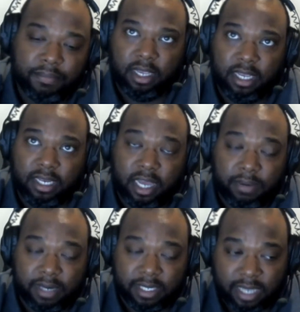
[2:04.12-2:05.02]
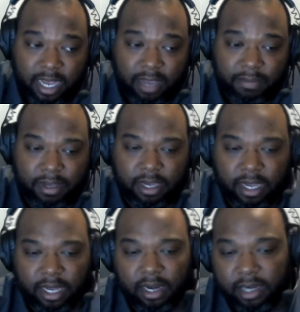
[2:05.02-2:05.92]
get done with a job
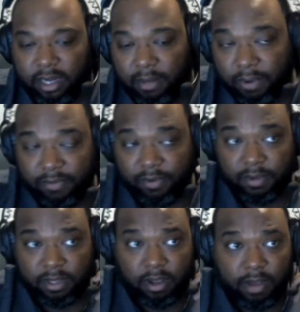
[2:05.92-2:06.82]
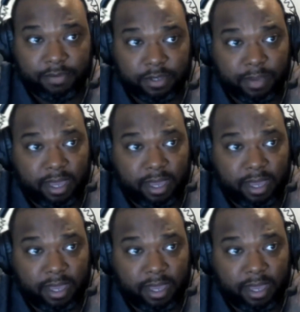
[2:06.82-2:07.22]
and they're debriefing with the office